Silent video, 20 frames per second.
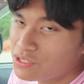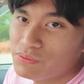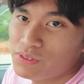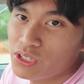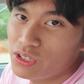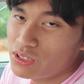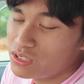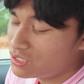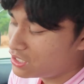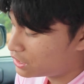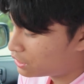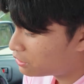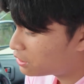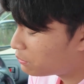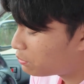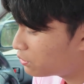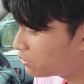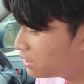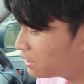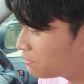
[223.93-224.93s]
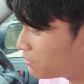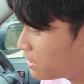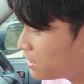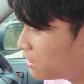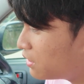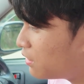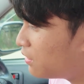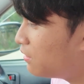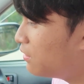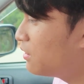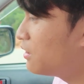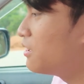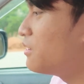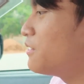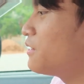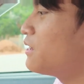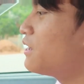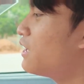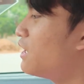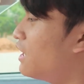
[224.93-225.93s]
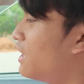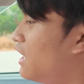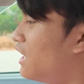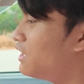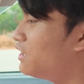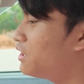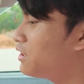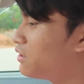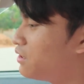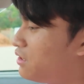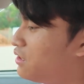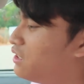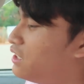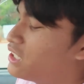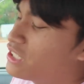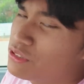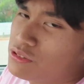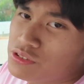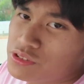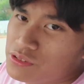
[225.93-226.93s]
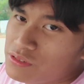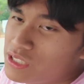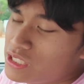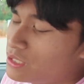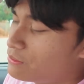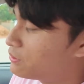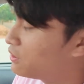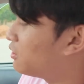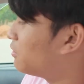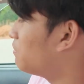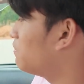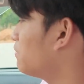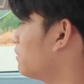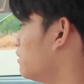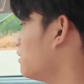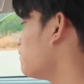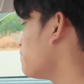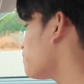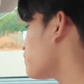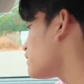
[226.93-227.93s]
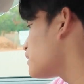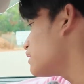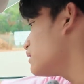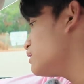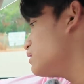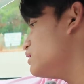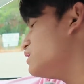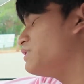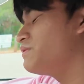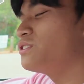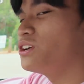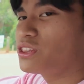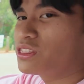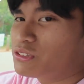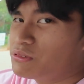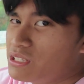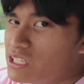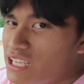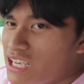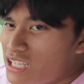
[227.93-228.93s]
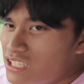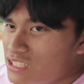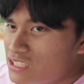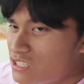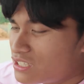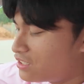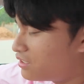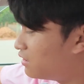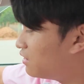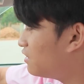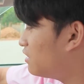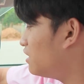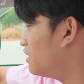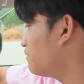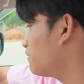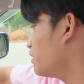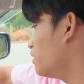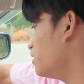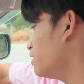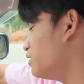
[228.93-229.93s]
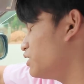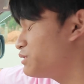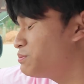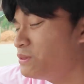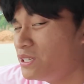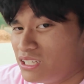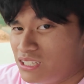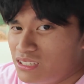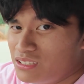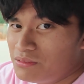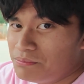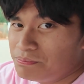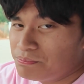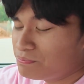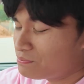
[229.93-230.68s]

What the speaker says: You've got a double din radio, and you got a little screen up top. You've got 3 gauges here. You've got your speed.